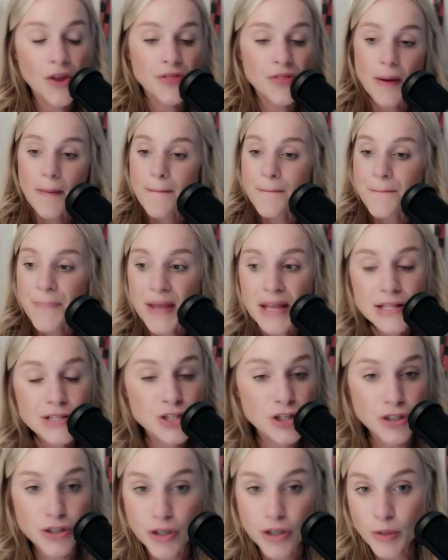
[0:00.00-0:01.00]
that beats
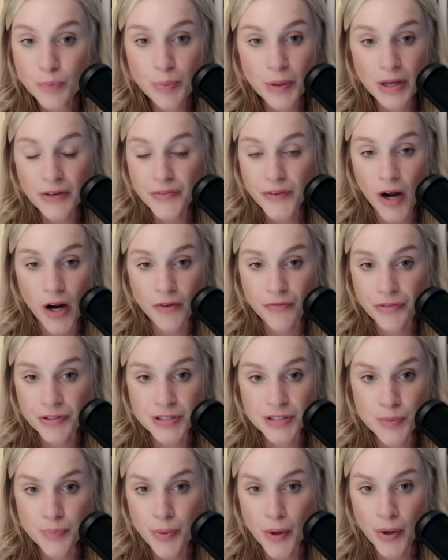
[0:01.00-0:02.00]
a good bit of
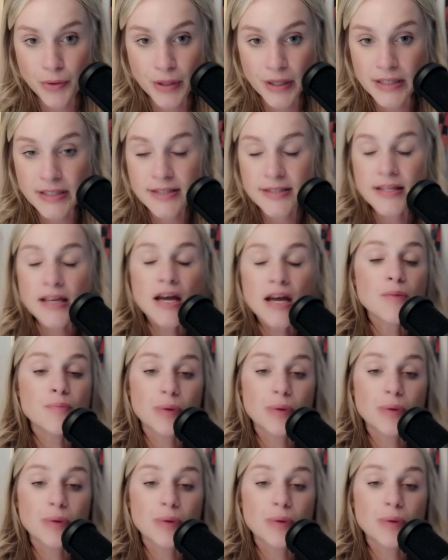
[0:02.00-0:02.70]
conference opponents,